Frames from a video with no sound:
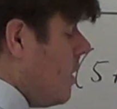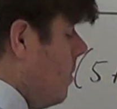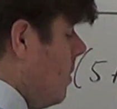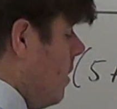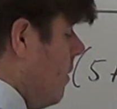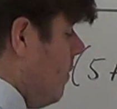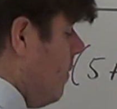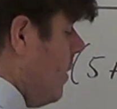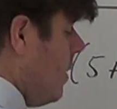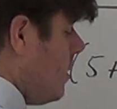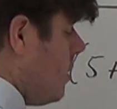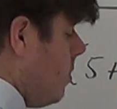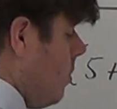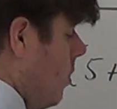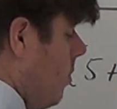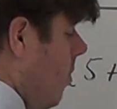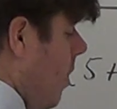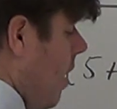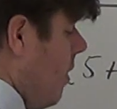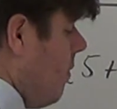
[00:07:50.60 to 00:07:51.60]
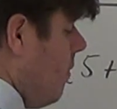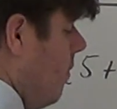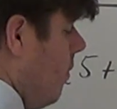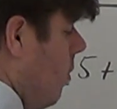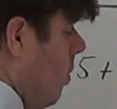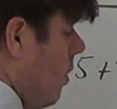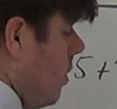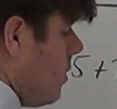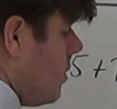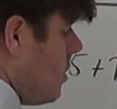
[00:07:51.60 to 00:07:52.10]
can be divisible by
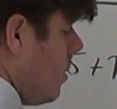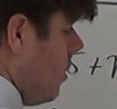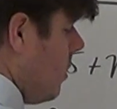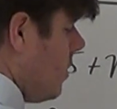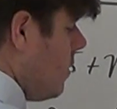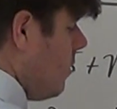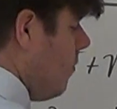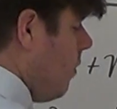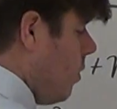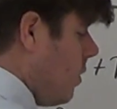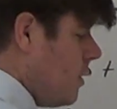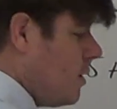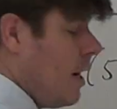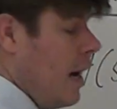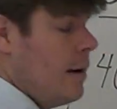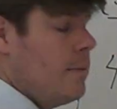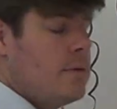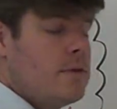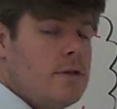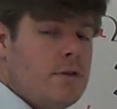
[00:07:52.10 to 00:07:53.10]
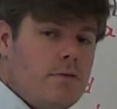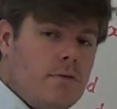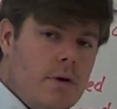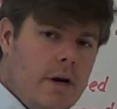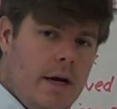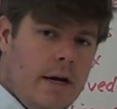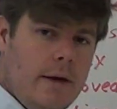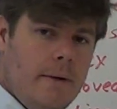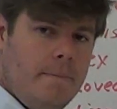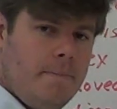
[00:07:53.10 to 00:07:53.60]
4, so it's 4 times
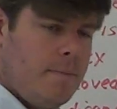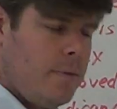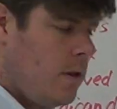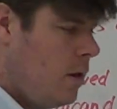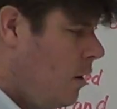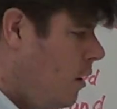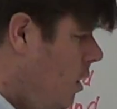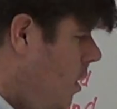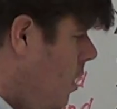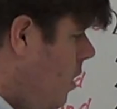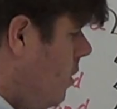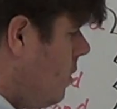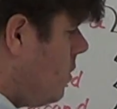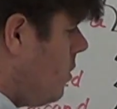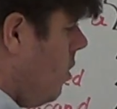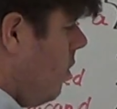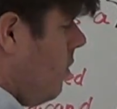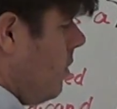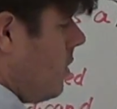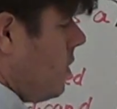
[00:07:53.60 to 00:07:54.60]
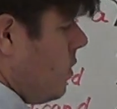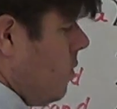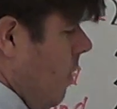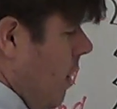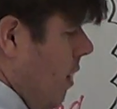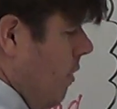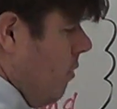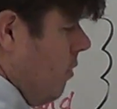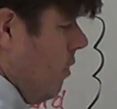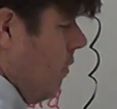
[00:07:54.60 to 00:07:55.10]
3. So the
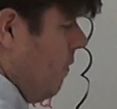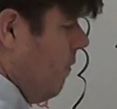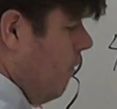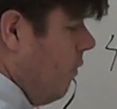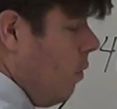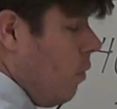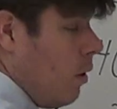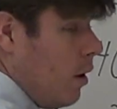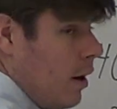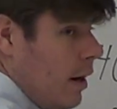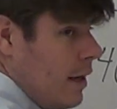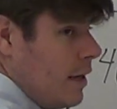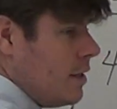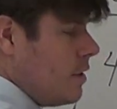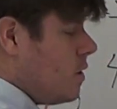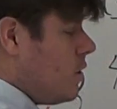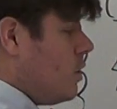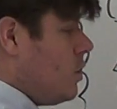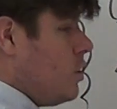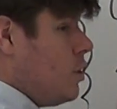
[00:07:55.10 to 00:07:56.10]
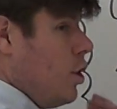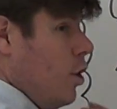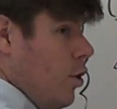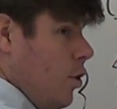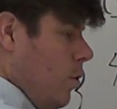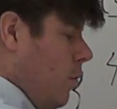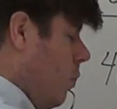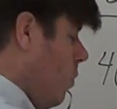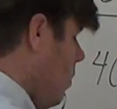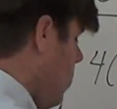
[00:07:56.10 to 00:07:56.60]
square root of 4 is
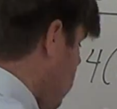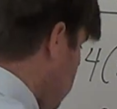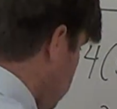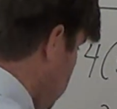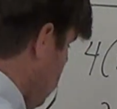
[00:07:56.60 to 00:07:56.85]
2.